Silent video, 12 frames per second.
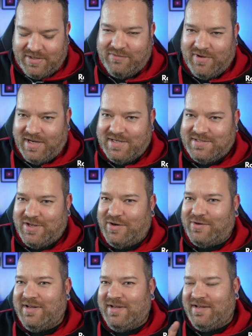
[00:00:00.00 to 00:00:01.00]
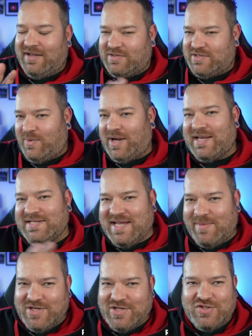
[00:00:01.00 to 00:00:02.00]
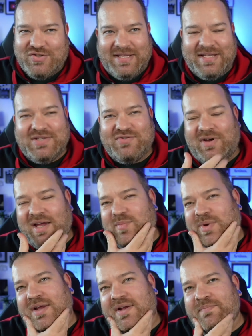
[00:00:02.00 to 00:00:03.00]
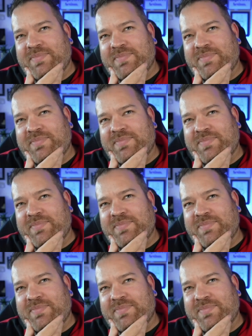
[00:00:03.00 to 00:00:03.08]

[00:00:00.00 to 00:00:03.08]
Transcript: Right. So I can demonstrate this, right? But